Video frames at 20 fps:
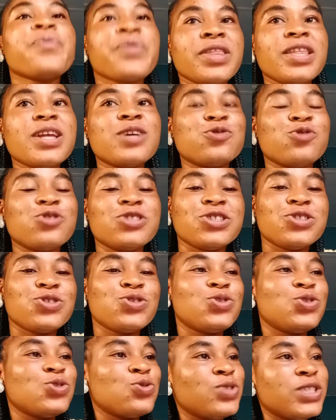That's what
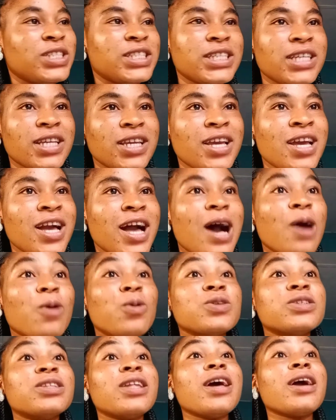is showing there. I
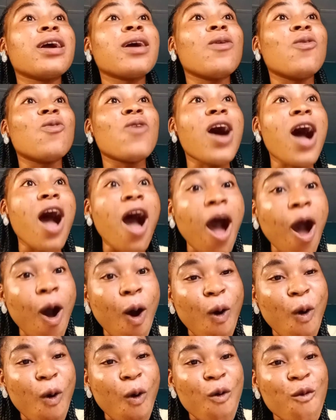was like,
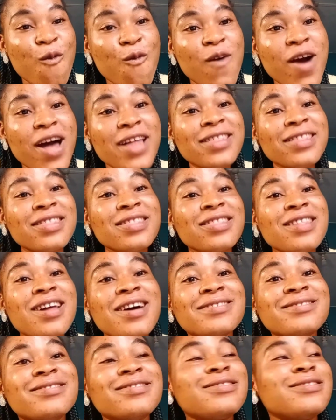wow,
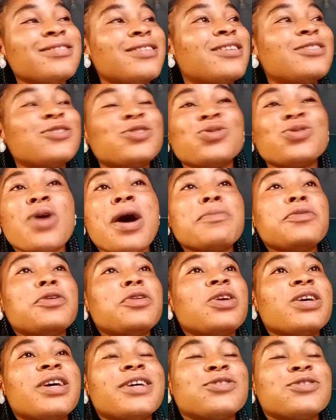fantastic. So I'm no
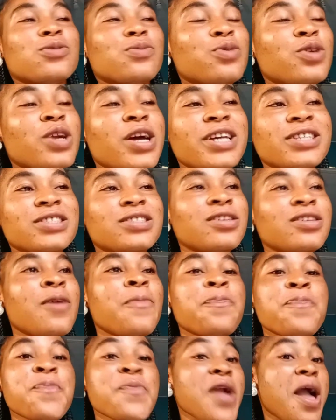longer surprised
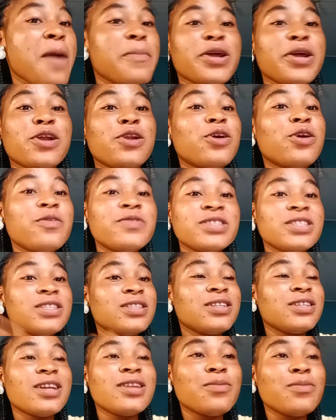about a lot of
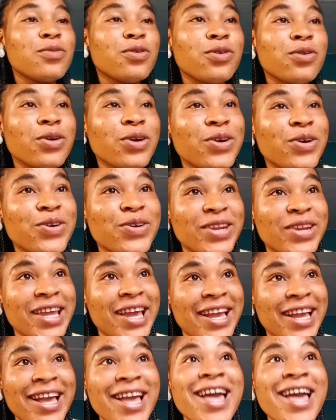things anymore.
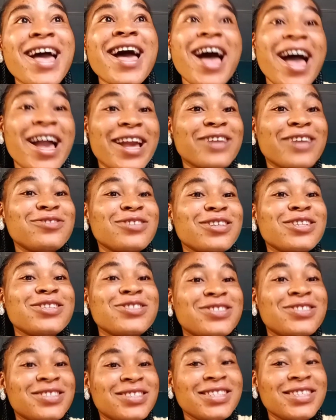Like, I can actually
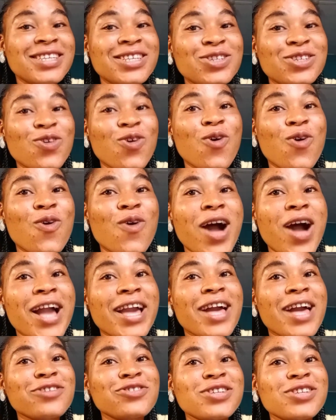see
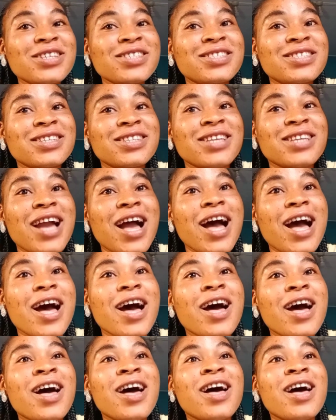
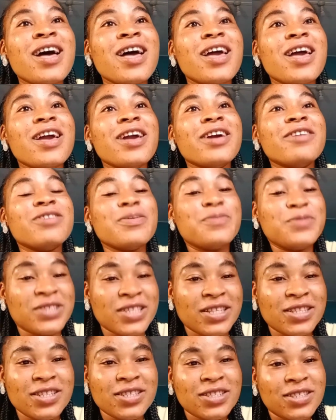their
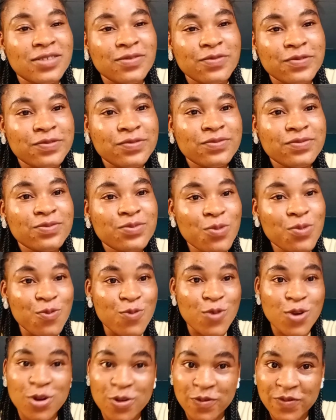representative,
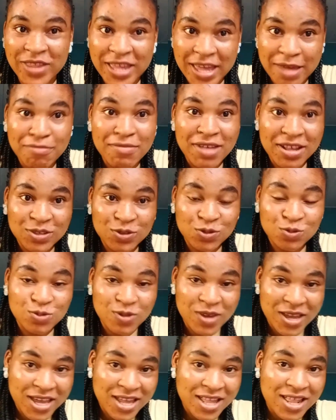one of them at
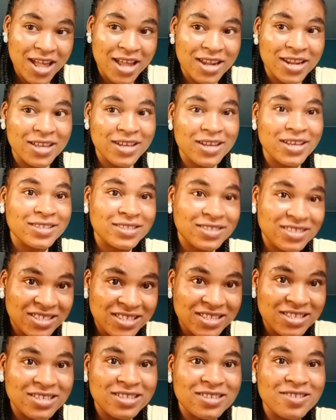way, and I can
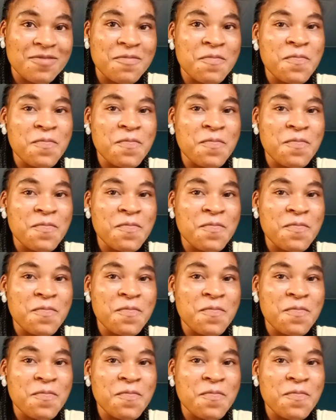see